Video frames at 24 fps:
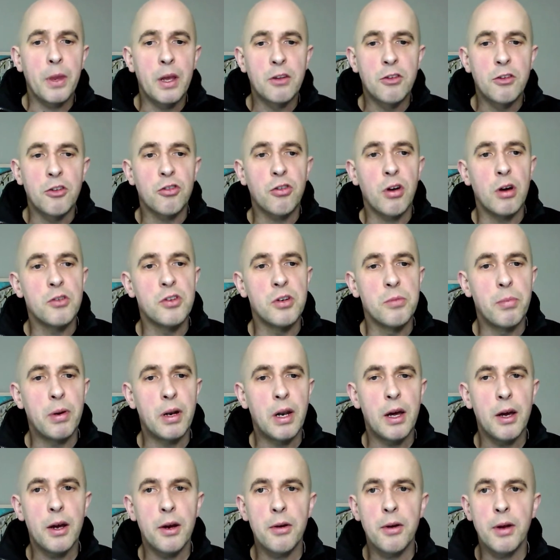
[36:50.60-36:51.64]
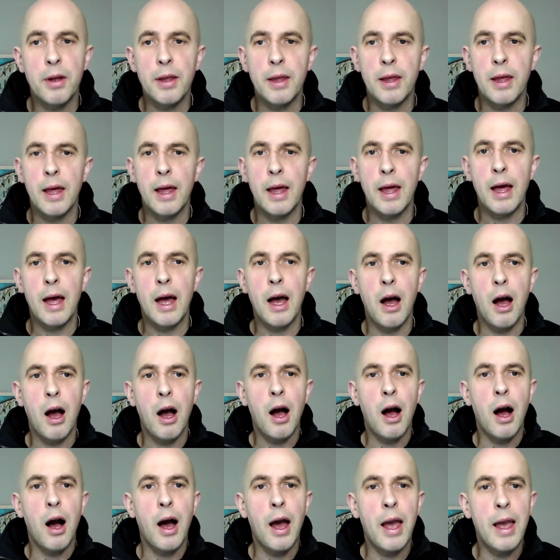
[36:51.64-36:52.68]
description below.
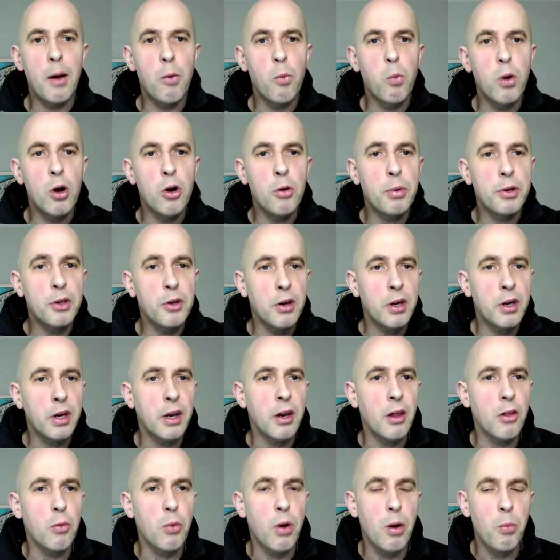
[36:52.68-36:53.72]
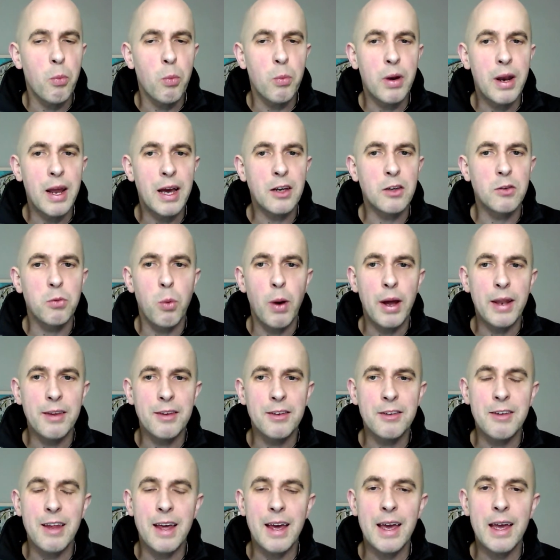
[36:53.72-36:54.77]
I will be doing another one next
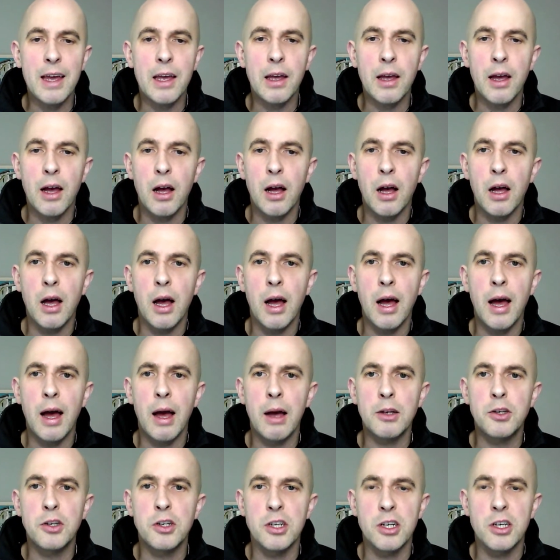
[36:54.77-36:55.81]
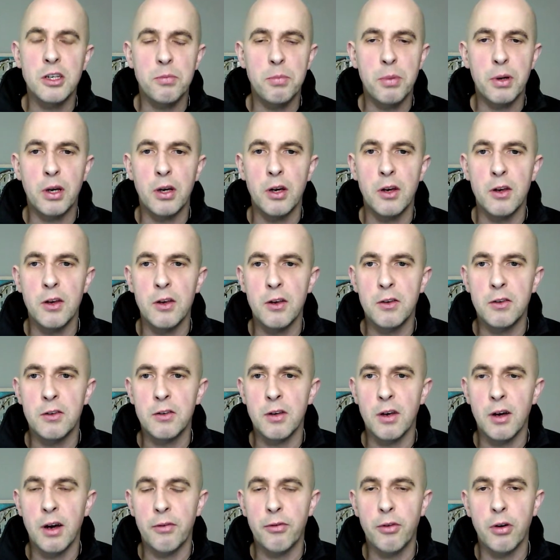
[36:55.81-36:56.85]
Wednesday, just because
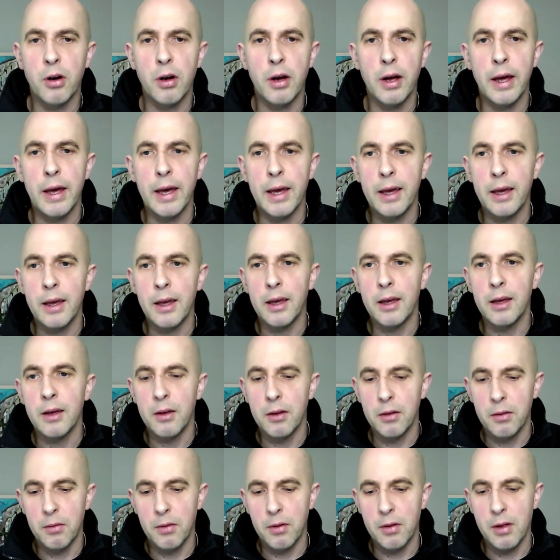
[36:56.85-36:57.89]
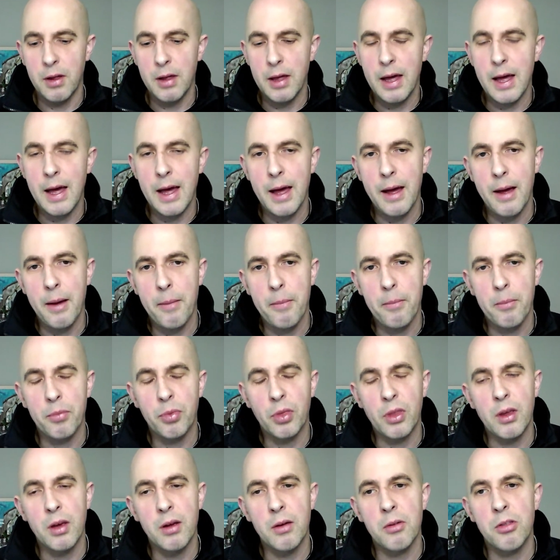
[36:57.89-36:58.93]
I've got a
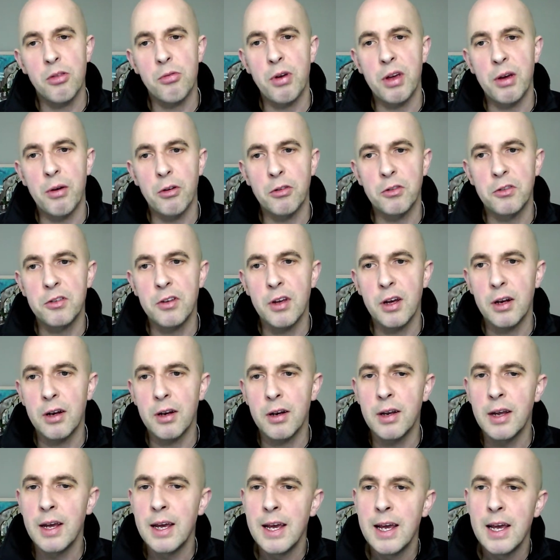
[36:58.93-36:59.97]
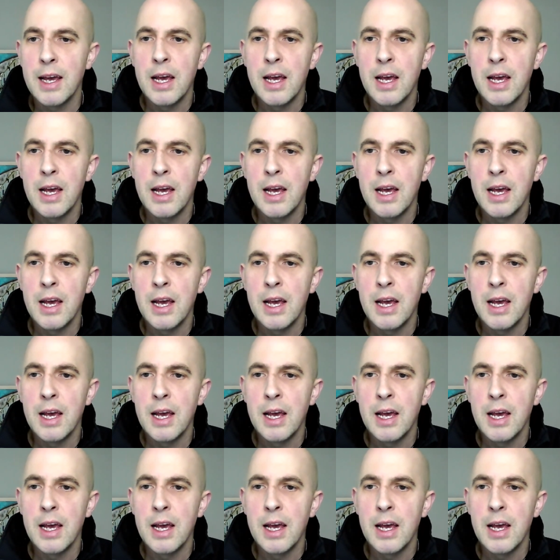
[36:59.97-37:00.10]
3-year-old son